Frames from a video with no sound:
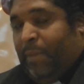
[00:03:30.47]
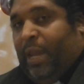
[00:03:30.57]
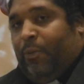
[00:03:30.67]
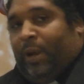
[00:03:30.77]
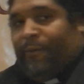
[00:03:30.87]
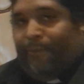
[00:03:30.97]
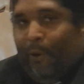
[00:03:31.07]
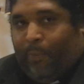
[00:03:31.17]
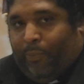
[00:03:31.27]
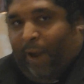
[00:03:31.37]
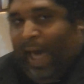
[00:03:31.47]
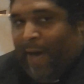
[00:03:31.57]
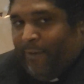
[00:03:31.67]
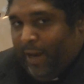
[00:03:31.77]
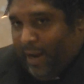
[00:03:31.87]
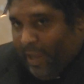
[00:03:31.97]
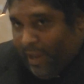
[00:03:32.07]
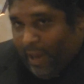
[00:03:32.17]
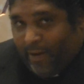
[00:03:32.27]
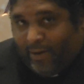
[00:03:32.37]
meet with folk privately
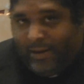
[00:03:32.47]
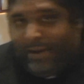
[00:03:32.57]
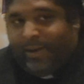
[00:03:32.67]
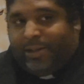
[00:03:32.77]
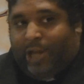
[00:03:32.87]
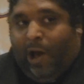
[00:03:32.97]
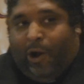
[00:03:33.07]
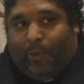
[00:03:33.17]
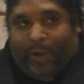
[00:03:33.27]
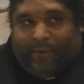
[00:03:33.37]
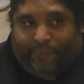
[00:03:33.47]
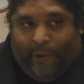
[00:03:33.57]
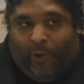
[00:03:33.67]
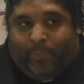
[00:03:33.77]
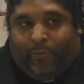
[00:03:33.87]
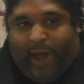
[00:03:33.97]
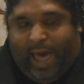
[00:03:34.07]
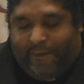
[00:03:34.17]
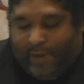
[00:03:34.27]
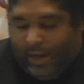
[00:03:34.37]
and talk with folk
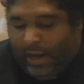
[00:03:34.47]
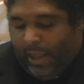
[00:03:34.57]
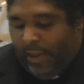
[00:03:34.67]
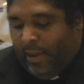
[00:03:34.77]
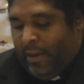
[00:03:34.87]
privately.